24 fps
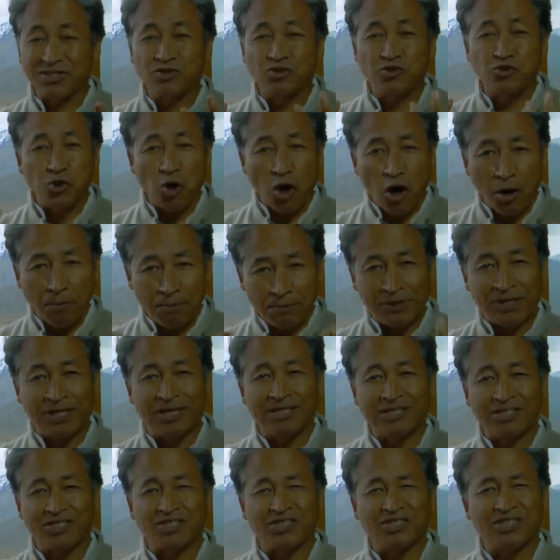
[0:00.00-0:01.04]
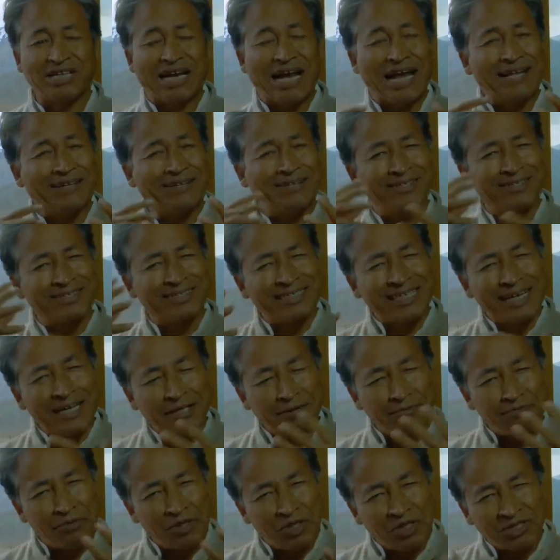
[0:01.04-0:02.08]
job culture and this
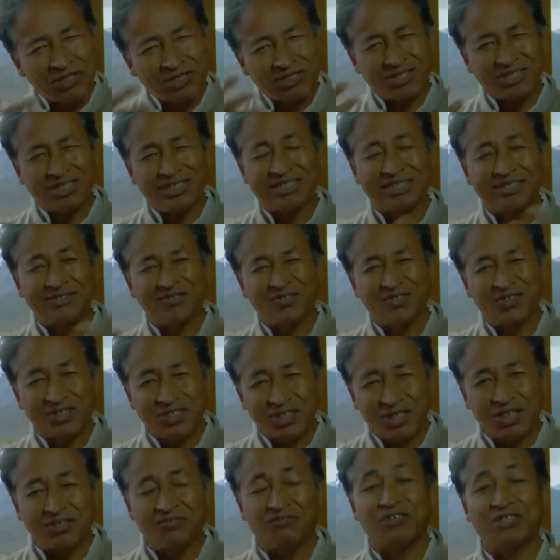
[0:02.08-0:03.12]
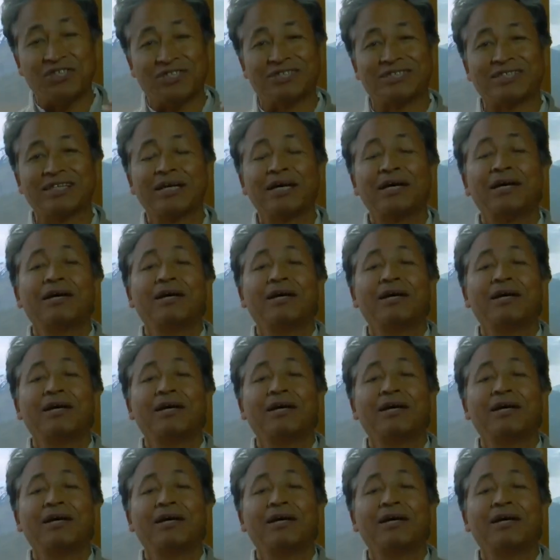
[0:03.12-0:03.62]
administrative service,